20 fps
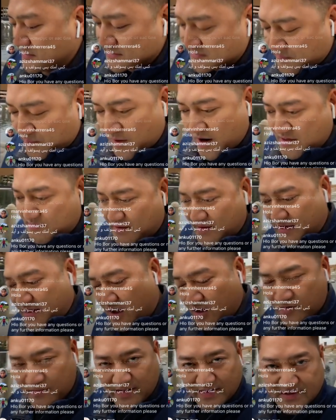People are surprised by
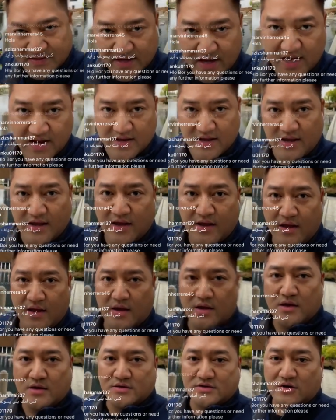the color of my skin.
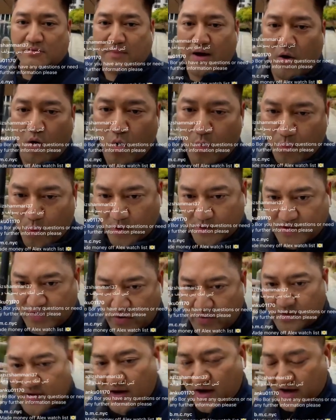So my whole point to